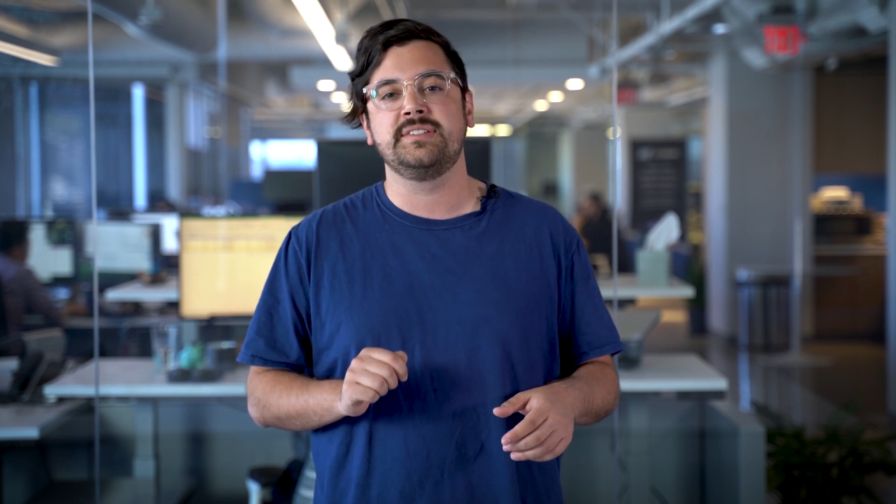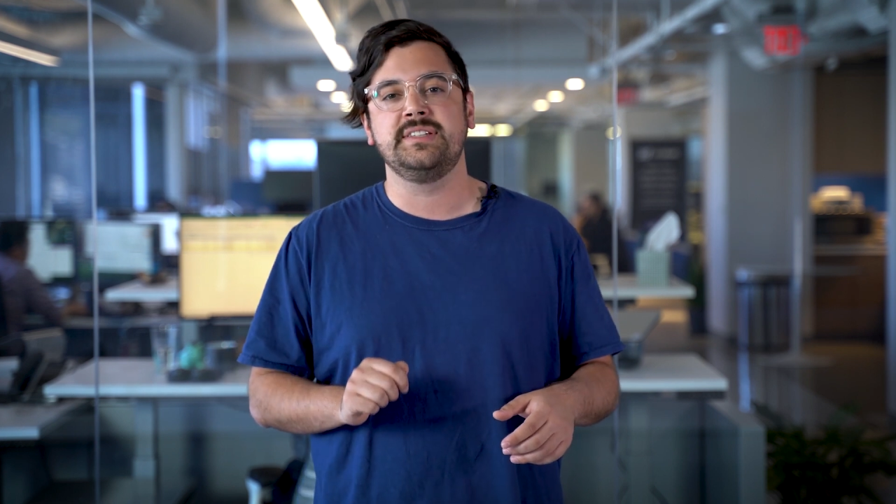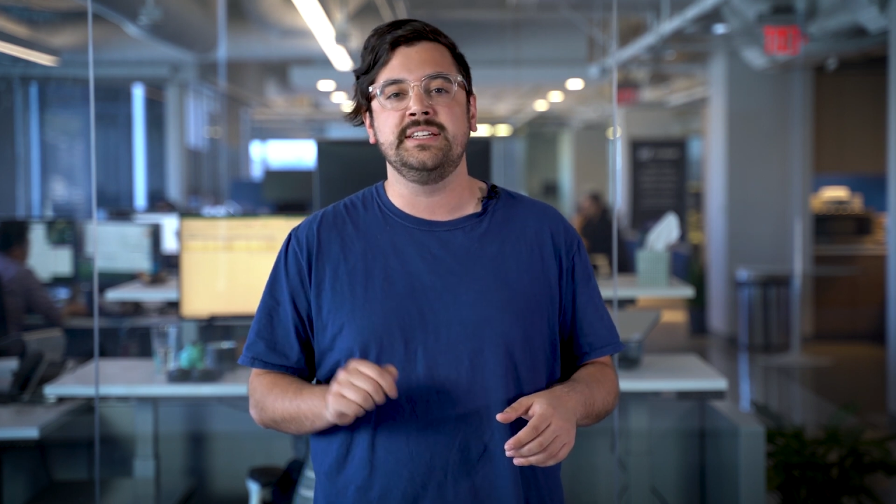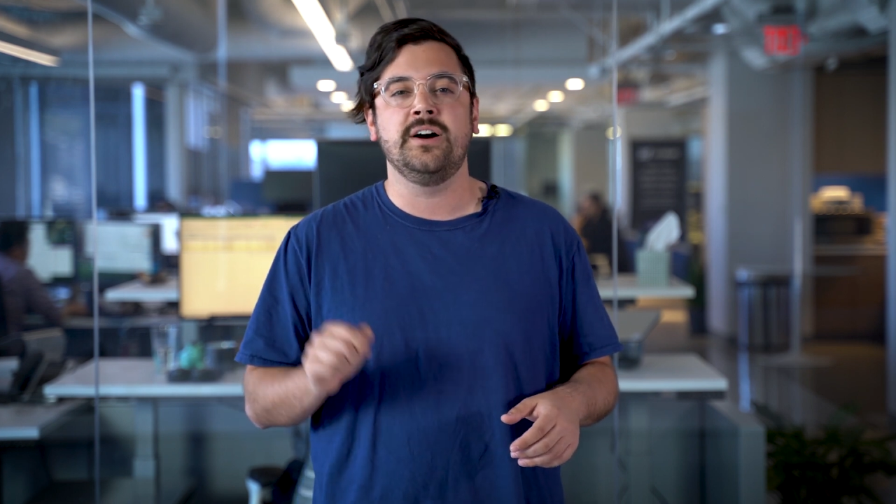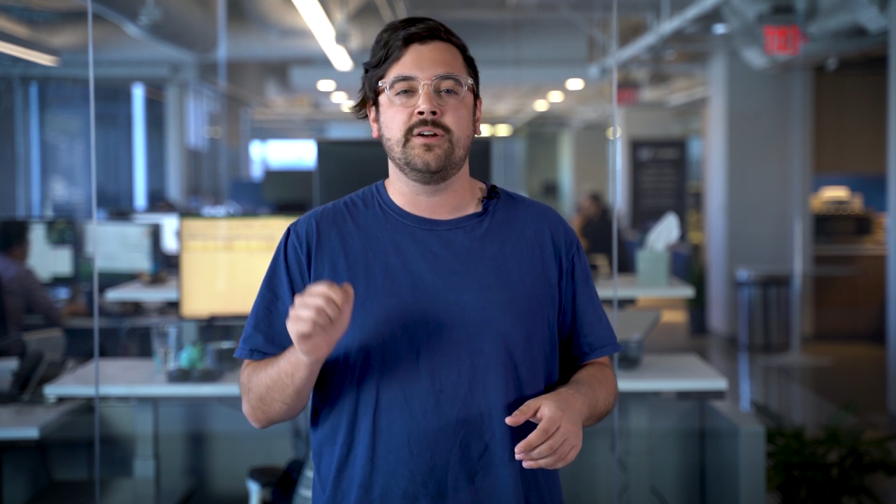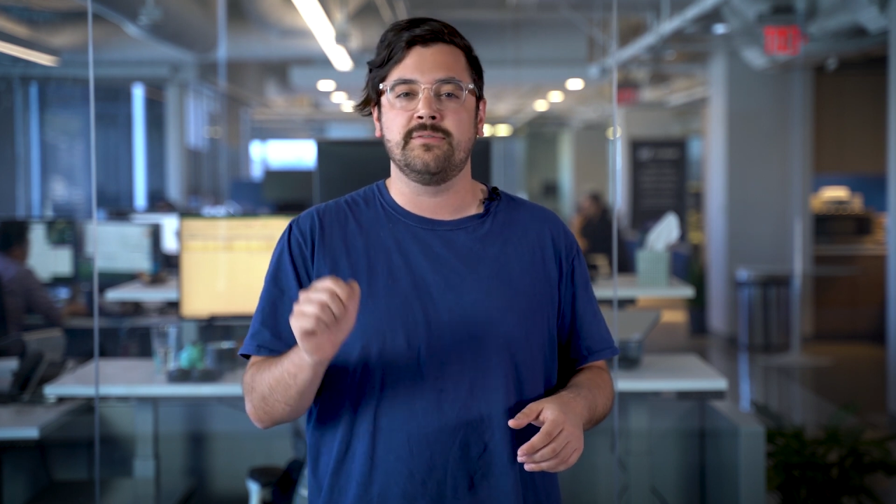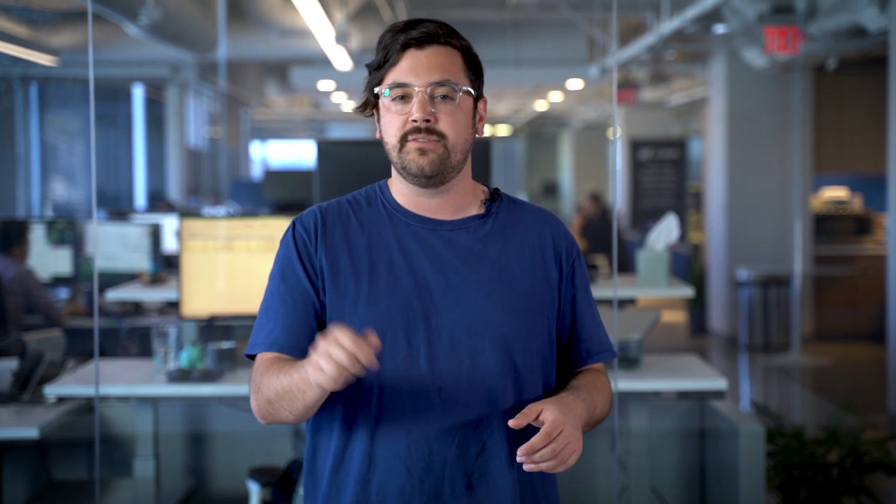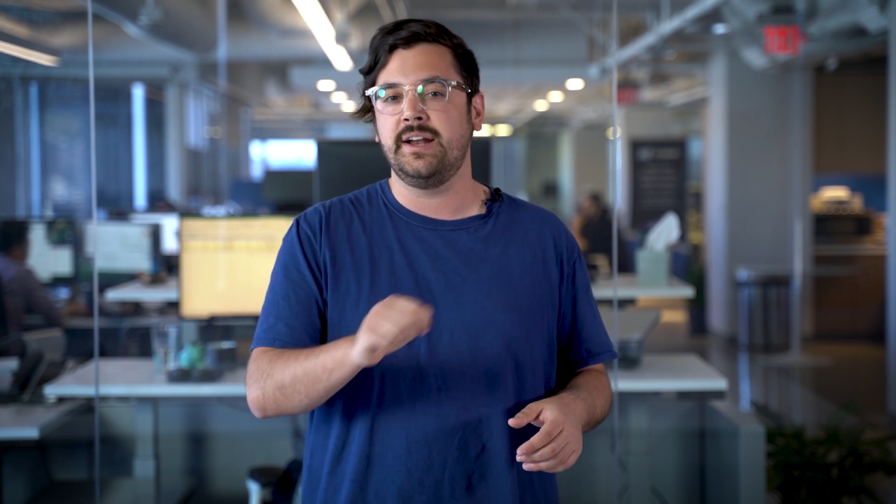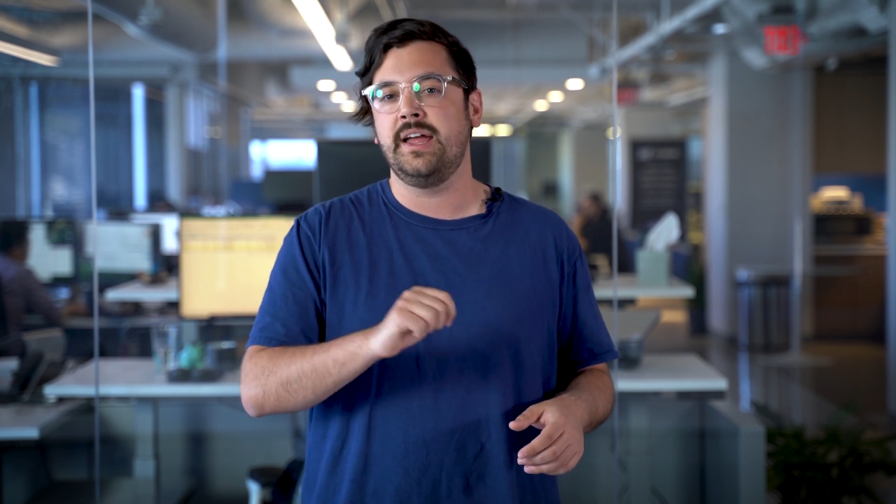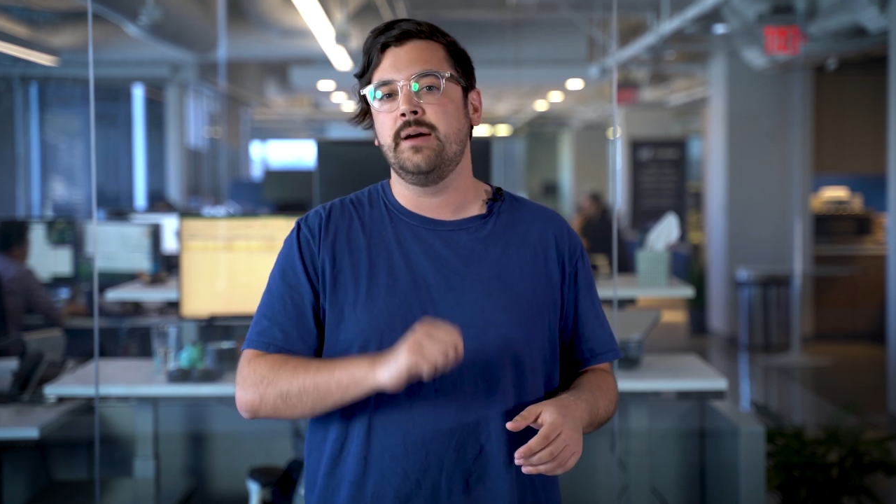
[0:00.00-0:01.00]
see on our
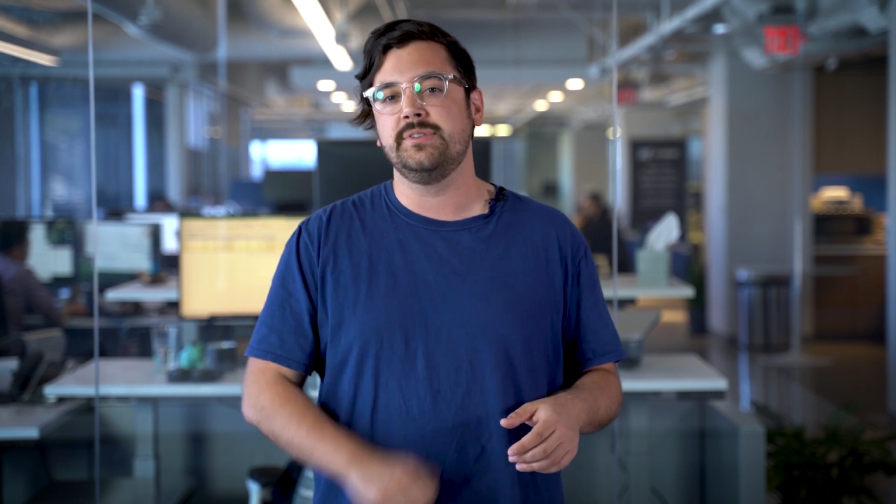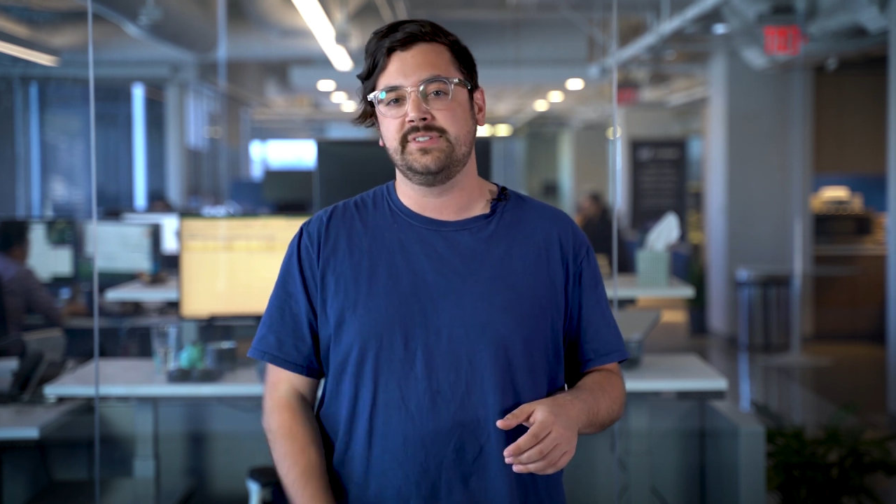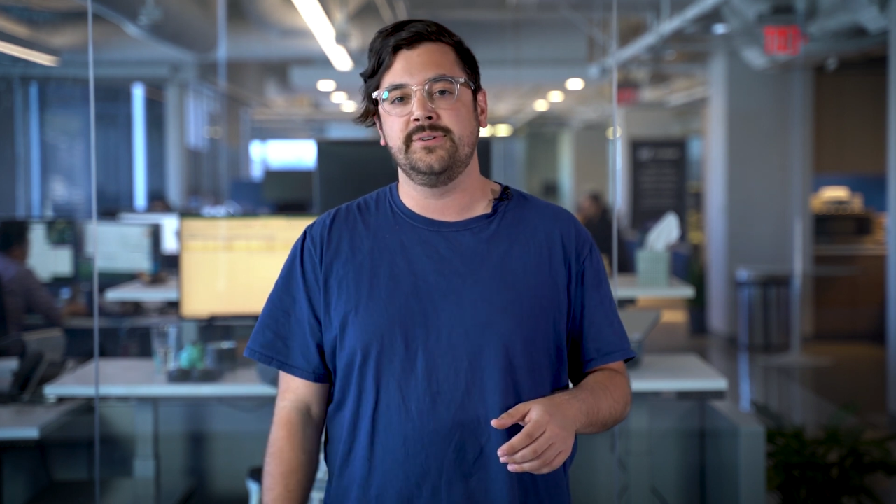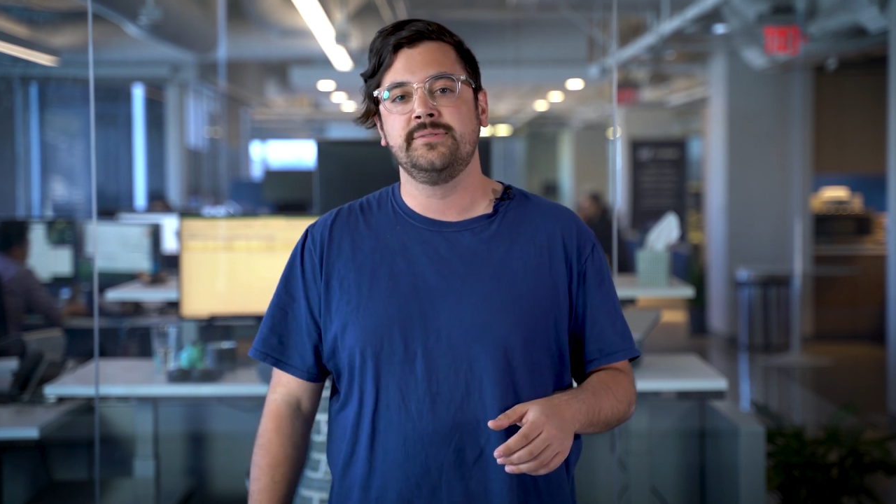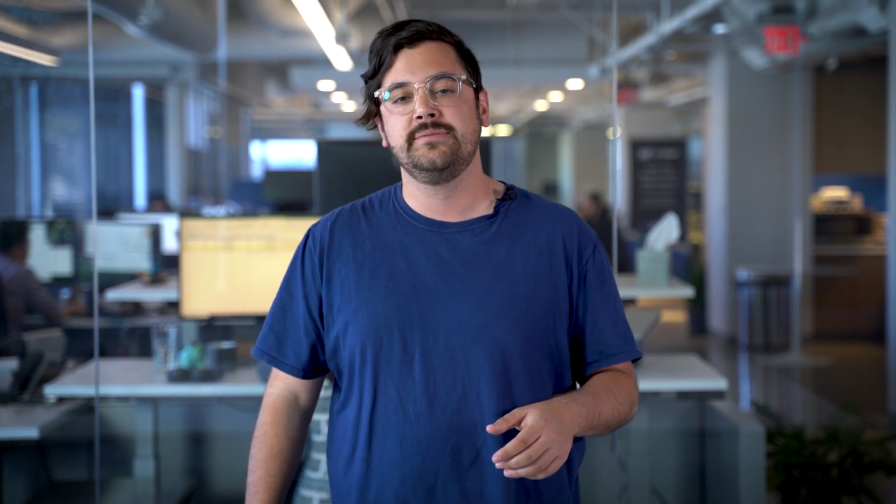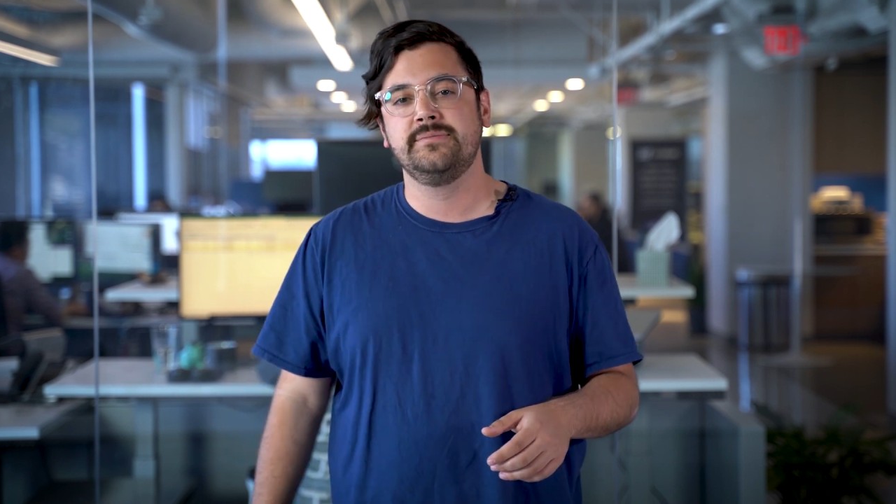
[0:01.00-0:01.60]
Friday episode.